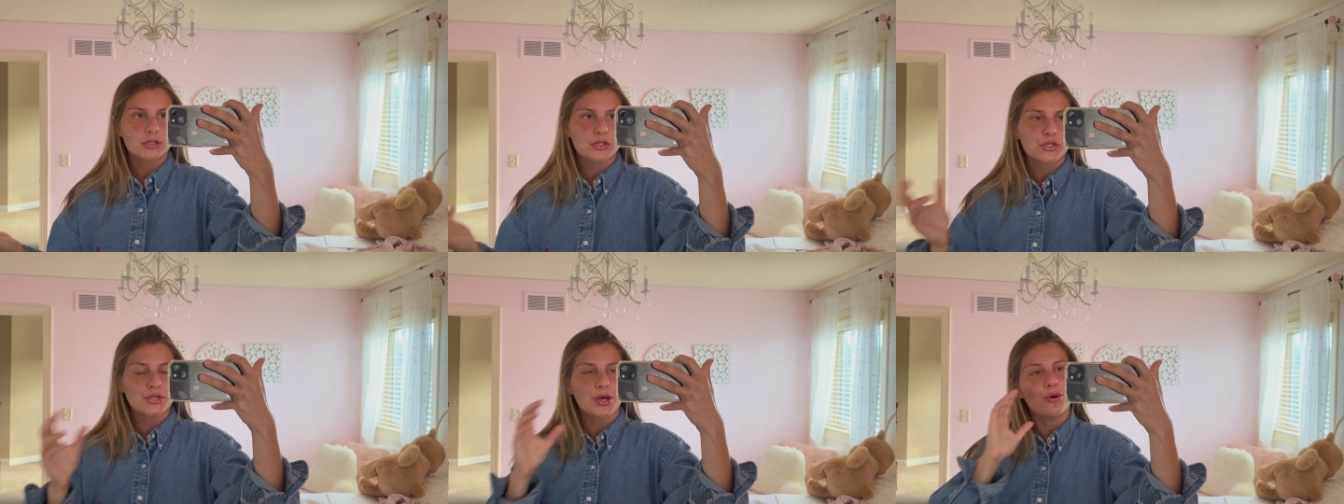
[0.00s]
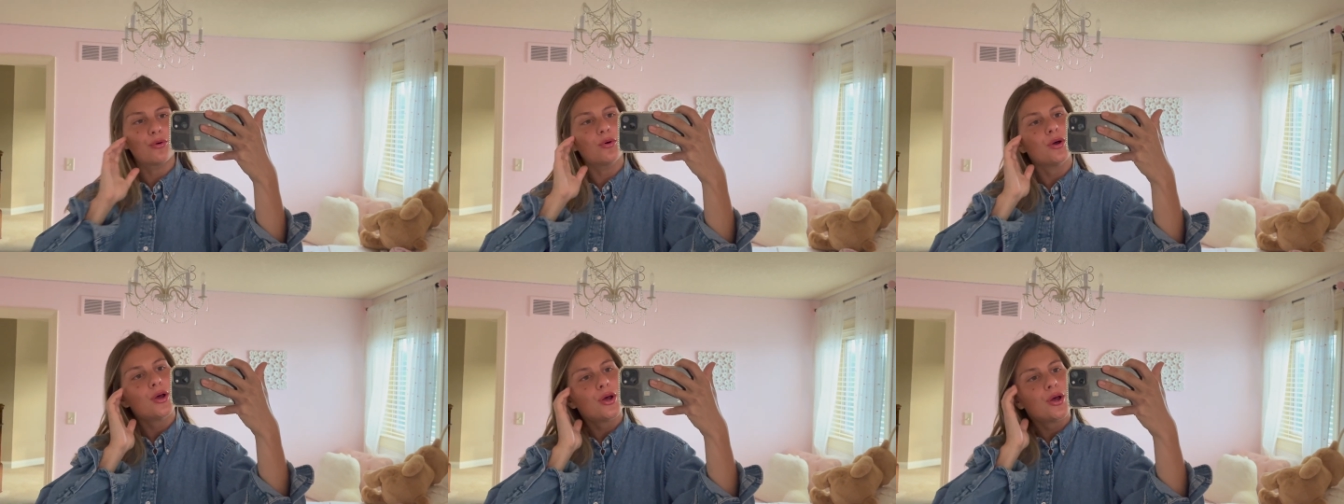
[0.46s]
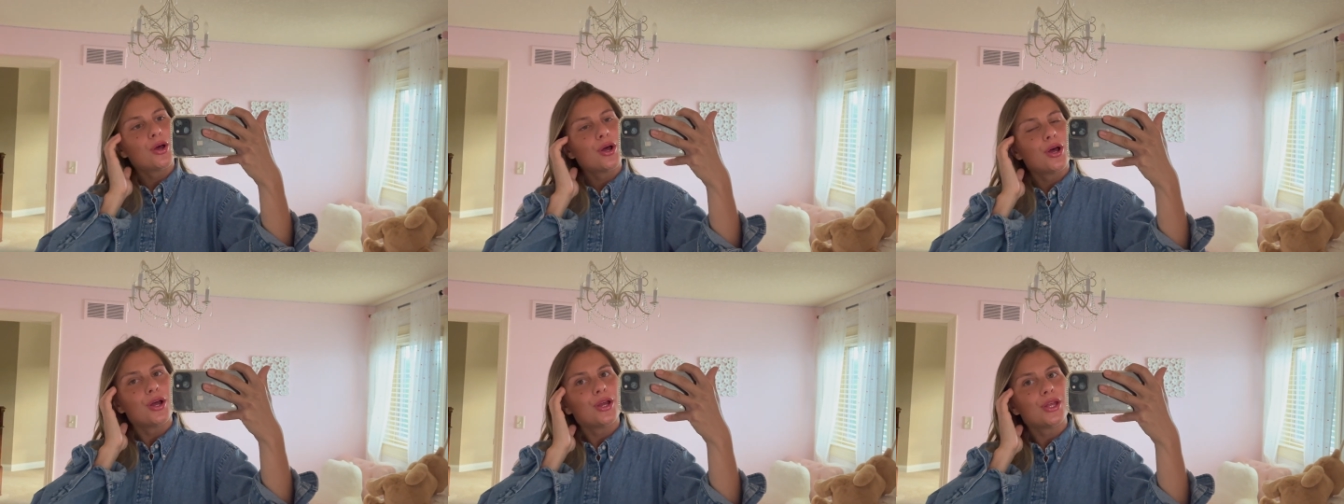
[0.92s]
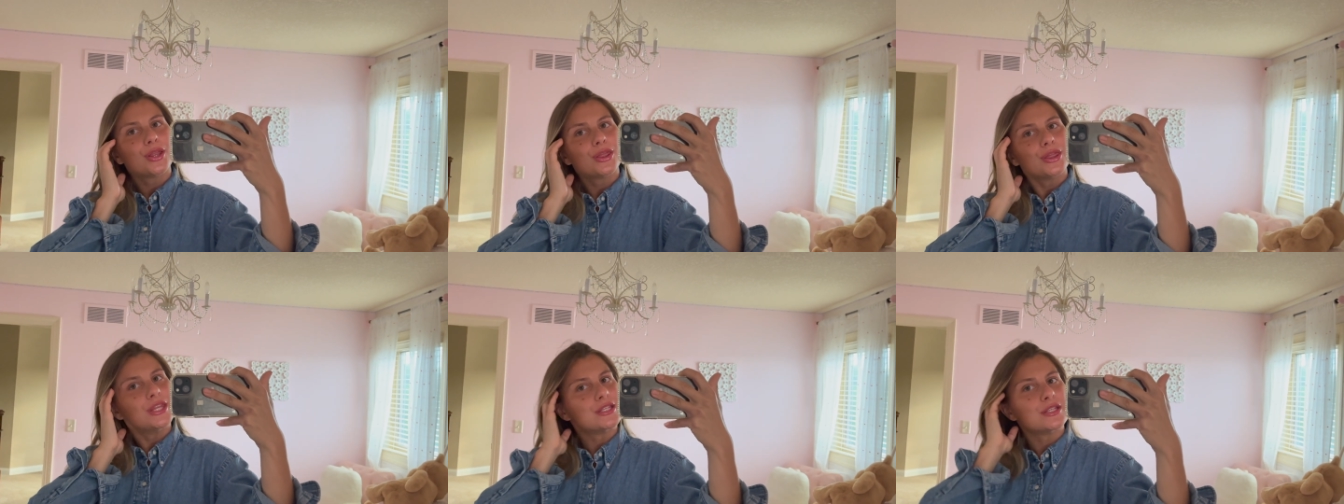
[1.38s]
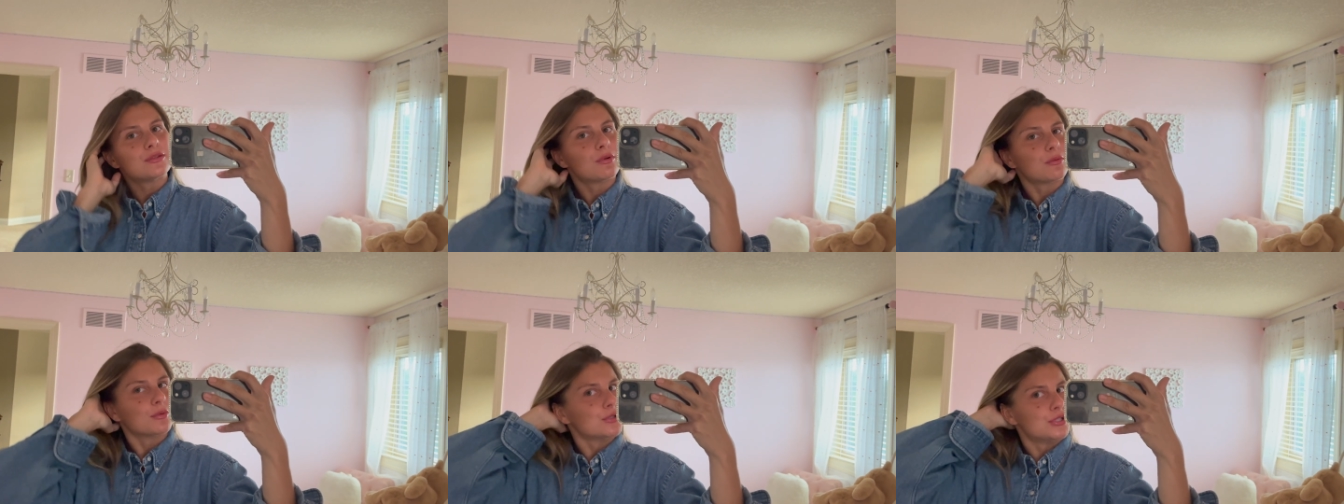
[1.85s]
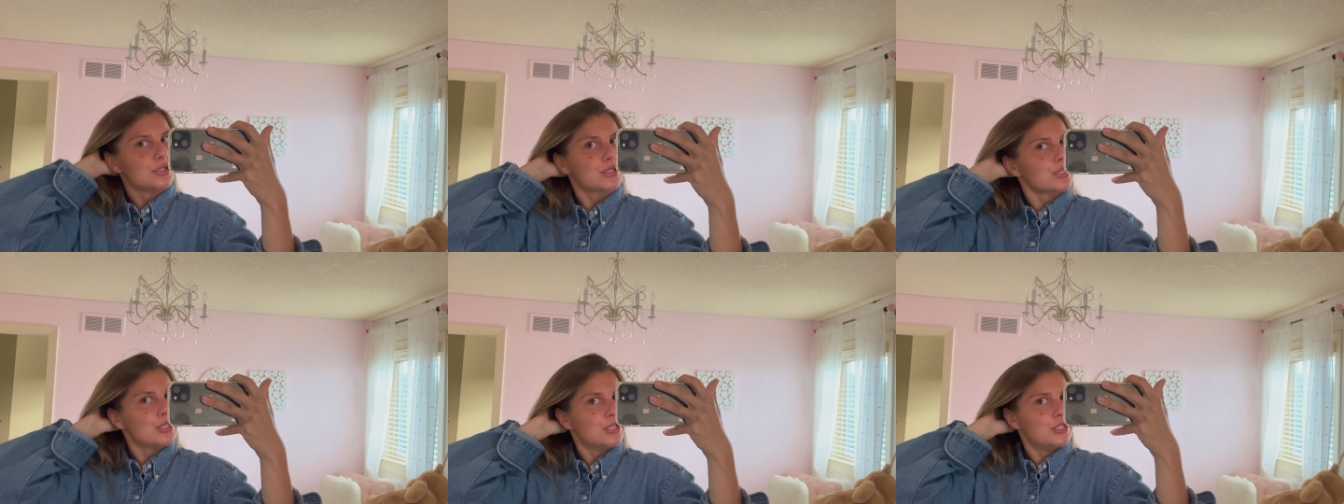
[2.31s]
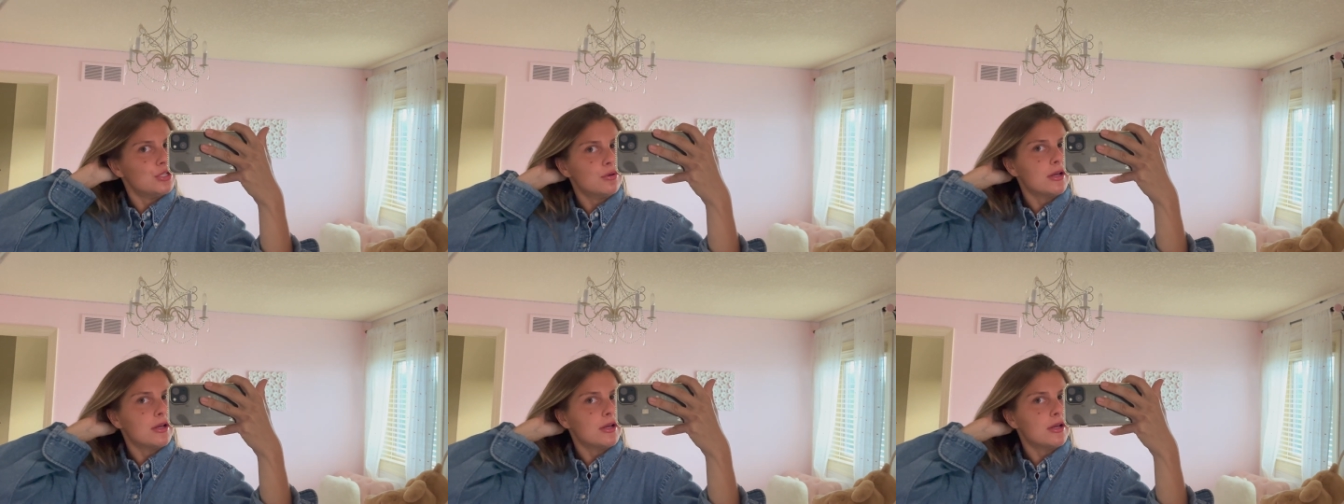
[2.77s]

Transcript: So this is what we're just gonna do.